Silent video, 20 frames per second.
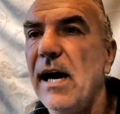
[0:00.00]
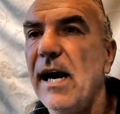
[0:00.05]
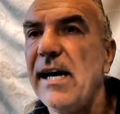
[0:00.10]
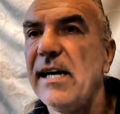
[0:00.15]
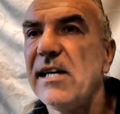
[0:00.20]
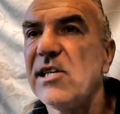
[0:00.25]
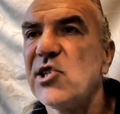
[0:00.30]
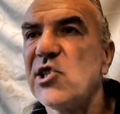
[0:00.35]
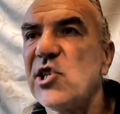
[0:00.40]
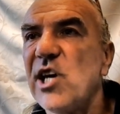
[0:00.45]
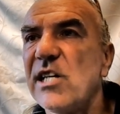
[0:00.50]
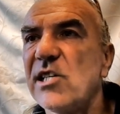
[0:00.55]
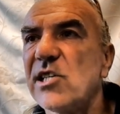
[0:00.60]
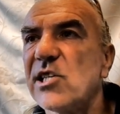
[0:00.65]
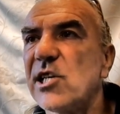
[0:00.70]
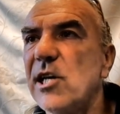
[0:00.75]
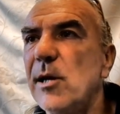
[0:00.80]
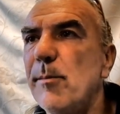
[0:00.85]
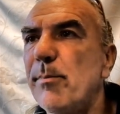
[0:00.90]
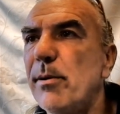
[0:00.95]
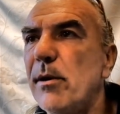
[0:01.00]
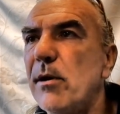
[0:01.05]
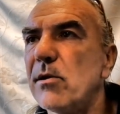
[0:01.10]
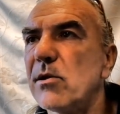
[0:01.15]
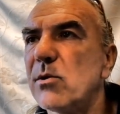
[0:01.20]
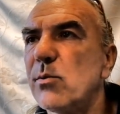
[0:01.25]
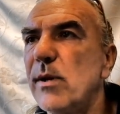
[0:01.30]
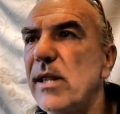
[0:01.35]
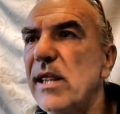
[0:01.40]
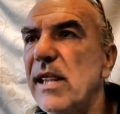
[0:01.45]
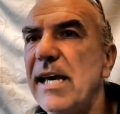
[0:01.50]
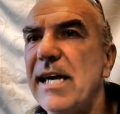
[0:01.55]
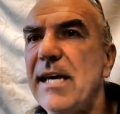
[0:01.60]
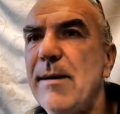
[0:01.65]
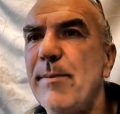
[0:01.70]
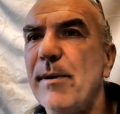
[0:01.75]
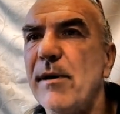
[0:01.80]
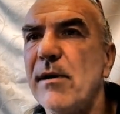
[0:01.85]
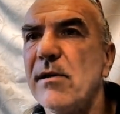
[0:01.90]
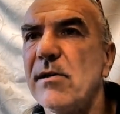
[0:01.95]
ex-chancellor plots with
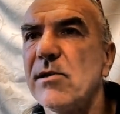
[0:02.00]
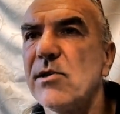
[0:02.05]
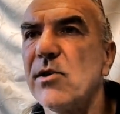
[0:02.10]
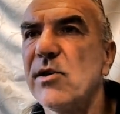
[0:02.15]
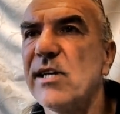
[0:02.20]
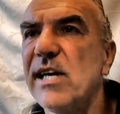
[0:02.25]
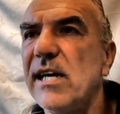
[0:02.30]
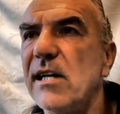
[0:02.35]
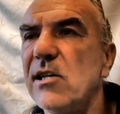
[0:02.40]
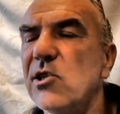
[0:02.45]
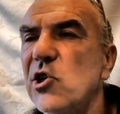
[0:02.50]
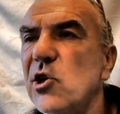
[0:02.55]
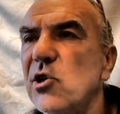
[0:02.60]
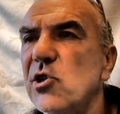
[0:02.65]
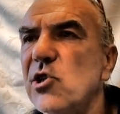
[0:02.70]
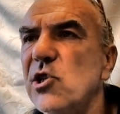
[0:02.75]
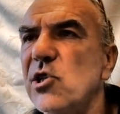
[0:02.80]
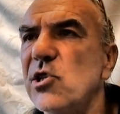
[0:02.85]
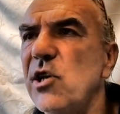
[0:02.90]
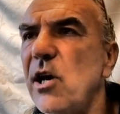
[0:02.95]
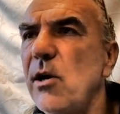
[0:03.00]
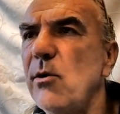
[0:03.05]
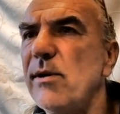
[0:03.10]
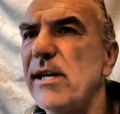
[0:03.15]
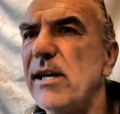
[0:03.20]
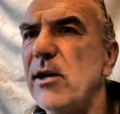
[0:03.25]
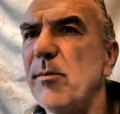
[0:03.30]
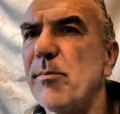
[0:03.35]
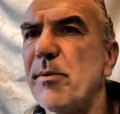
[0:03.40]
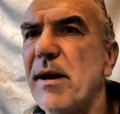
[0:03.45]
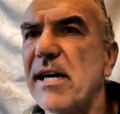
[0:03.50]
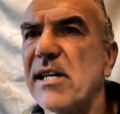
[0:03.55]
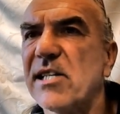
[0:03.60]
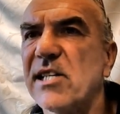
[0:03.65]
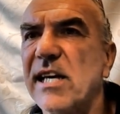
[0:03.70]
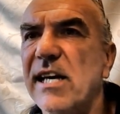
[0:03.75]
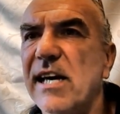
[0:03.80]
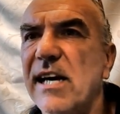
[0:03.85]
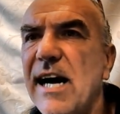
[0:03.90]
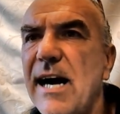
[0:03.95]
Labour to kill Johnson, no deal
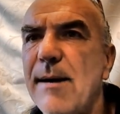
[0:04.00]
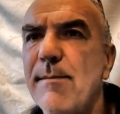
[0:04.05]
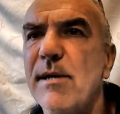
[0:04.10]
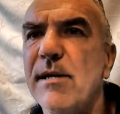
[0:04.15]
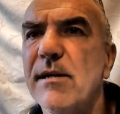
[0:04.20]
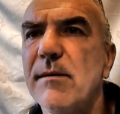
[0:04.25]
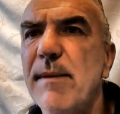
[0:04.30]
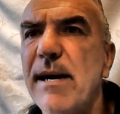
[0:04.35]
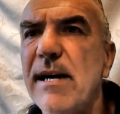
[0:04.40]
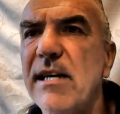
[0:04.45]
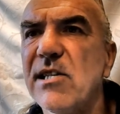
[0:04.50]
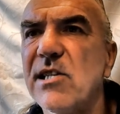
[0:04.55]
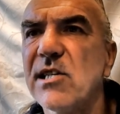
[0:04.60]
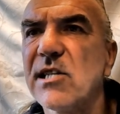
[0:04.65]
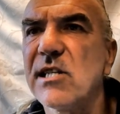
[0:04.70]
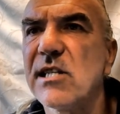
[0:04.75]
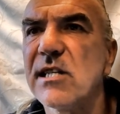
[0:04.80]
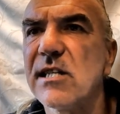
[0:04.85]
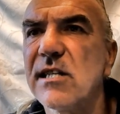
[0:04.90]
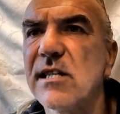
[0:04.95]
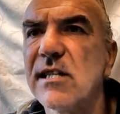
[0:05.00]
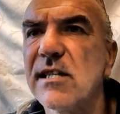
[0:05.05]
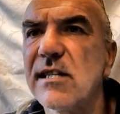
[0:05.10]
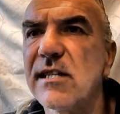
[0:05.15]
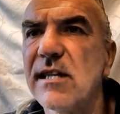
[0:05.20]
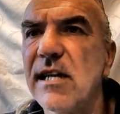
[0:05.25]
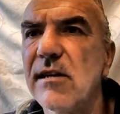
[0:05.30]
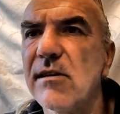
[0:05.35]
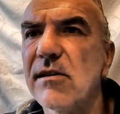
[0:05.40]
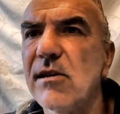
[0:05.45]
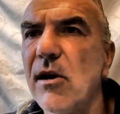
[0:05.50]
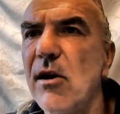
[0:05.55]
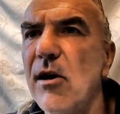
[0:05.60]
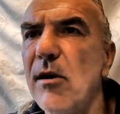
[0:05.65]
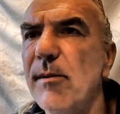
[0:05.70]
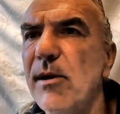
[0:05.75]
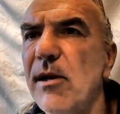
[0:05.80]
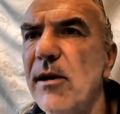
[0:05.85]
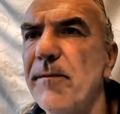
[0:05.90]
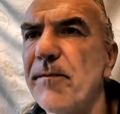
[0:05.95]
Brexit. Hammond met
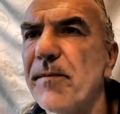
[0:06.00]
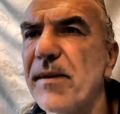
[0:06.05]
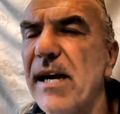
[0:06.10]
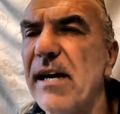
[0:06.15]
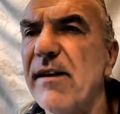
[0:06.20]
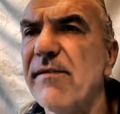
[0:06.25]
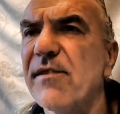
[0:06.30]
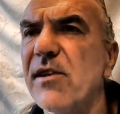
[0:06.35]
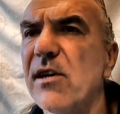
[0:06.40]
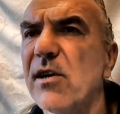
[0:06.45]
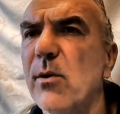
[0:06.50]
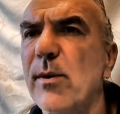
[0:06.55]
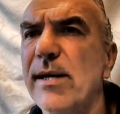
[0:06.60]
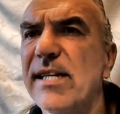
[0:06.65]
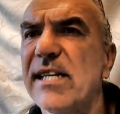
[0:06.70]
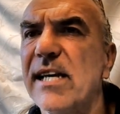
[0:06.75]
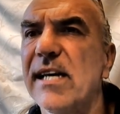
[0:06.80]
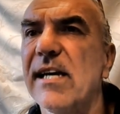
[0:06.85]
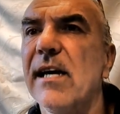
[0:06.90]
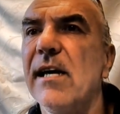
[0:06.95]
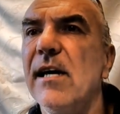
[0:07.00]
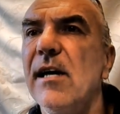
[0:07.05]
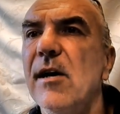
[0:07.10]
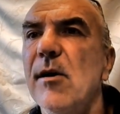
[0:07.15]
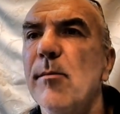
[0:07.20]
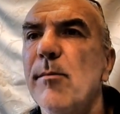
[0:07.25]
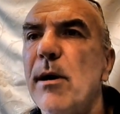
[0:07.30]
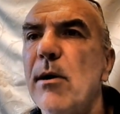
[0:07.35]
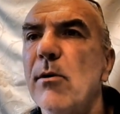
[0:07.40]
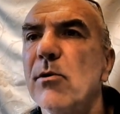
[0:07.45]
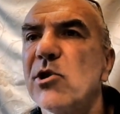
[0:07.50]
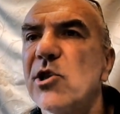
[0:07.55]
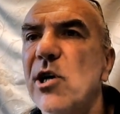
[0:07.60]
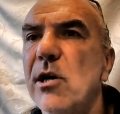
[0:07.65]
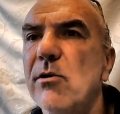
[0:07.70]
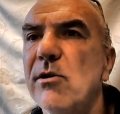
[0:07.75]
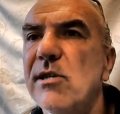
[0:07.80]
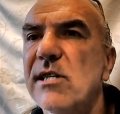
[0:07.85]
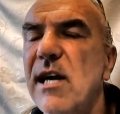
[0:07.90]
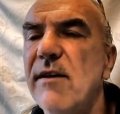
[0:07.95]
Starmer after quitting. Poll
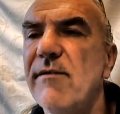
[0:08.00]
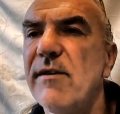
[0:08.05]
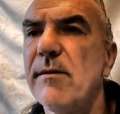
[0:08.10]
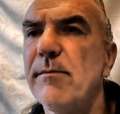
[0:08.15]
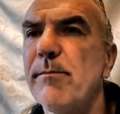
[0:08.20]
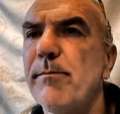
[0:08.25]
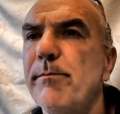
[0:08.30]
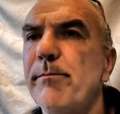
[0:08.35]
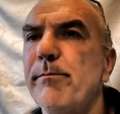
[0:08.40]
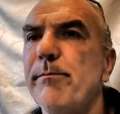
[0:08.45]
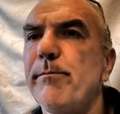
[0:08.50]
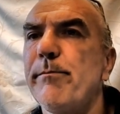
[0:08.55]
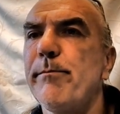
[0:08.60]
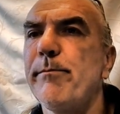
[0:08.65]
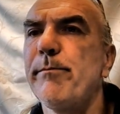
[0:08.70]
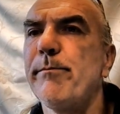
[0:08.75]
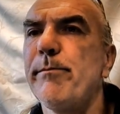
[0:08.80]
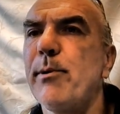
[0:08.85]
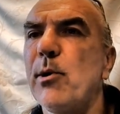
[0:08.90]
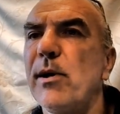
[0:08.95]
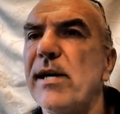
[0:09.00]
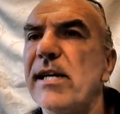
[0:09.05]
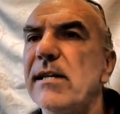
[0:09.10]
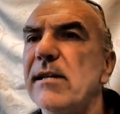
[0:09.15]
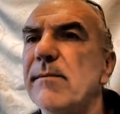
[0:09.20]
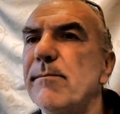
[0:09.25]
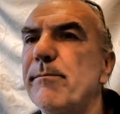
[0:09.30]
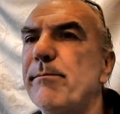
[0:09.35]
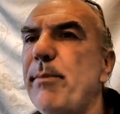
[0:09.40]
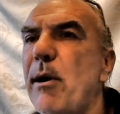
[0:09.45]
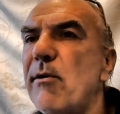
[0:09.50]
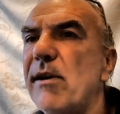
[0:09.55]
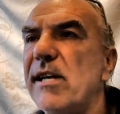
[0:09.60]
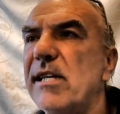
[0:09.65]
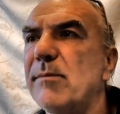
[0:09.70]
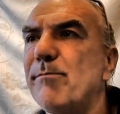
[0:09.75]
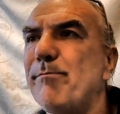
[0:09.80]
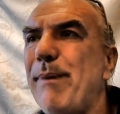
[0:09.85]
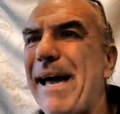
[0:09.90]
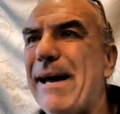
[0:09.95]
shows 7-point
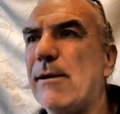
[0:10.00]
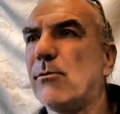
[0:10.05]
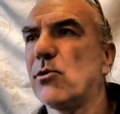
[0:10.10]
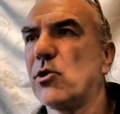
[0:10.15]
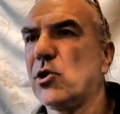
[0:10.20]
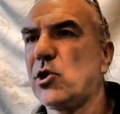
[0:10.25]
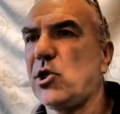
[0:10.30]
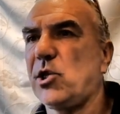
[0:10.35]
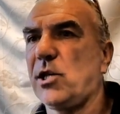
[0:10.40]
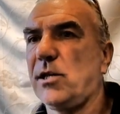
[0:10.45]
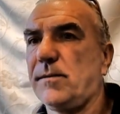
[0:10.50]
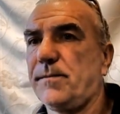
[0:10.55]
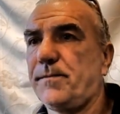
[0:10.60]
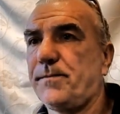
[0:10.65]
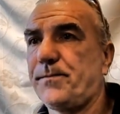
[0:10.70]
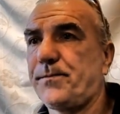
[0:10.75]
Boris bounce.